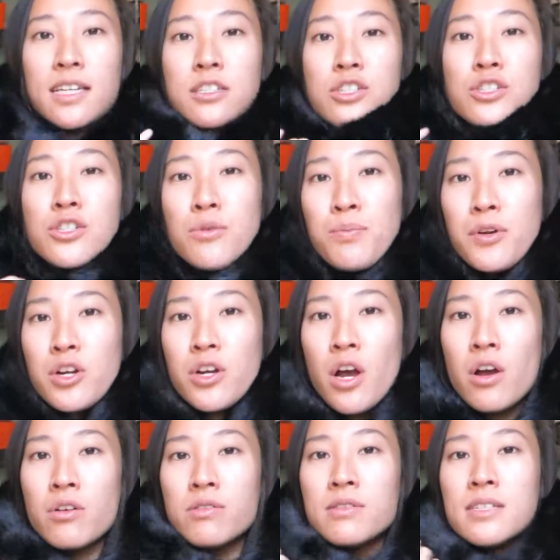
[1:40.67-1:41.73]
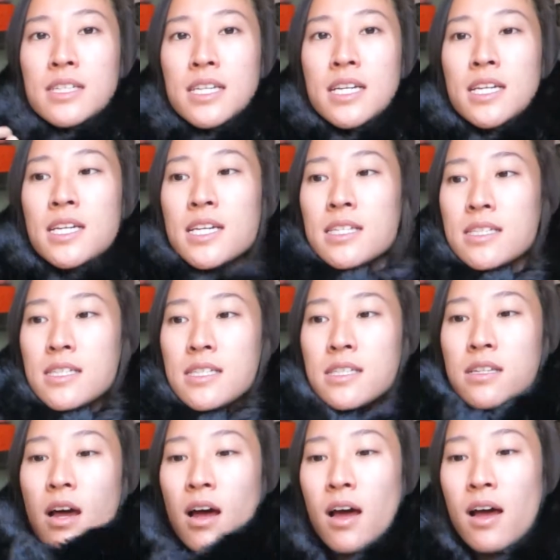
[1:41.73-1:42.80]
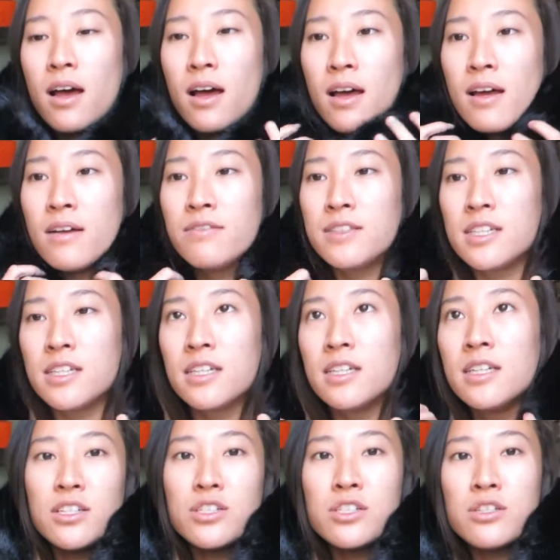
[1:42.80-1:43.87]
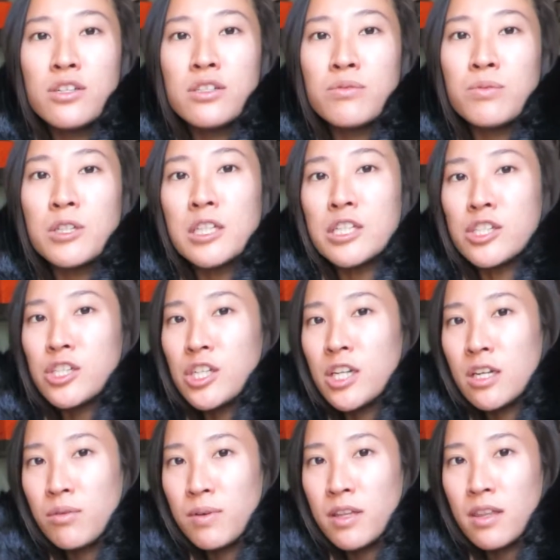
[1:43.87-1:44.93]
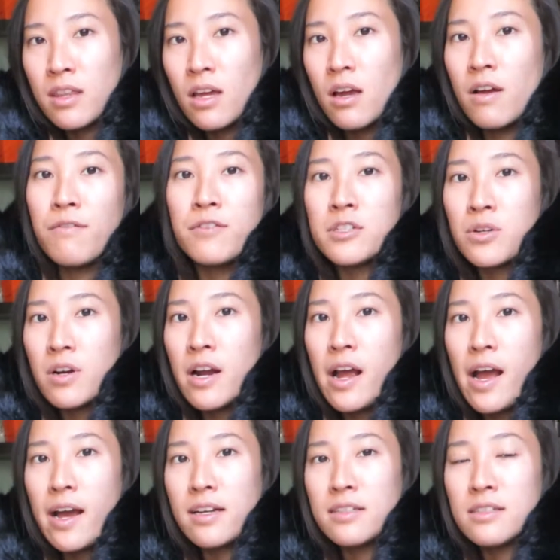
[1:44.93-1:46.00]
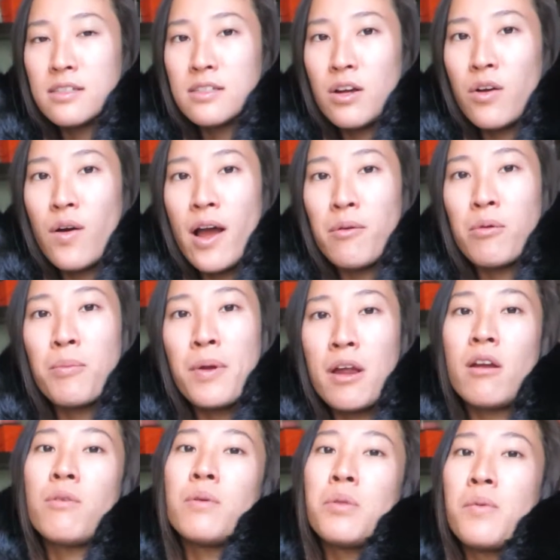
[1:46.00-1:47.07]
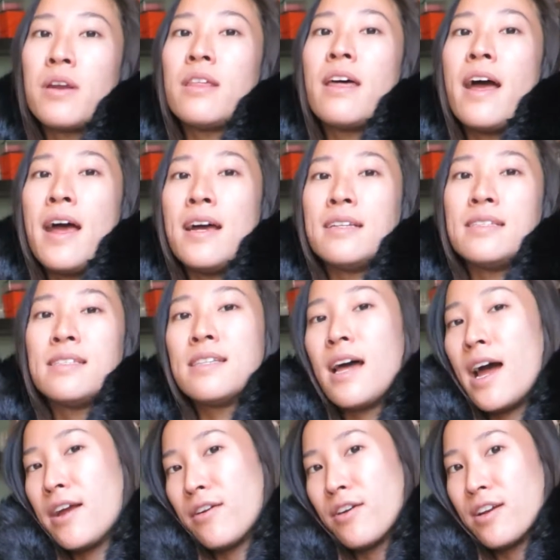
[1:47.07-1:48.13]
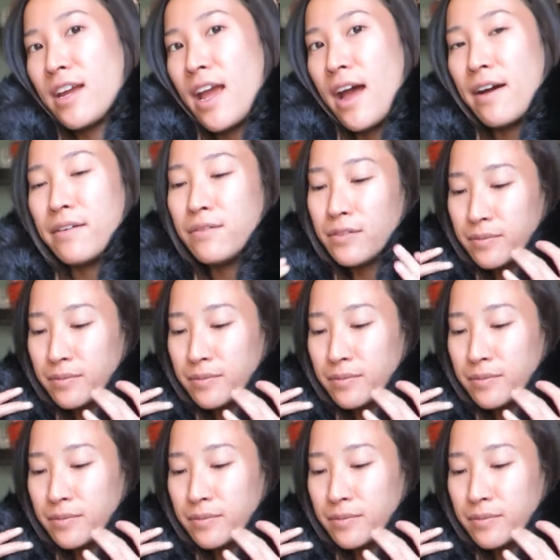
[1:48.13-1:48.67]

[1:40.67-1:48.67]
It's super cozy, it's soft, and it just looks really chic with a fedora hat. So I will pair it with one of the hats I already have.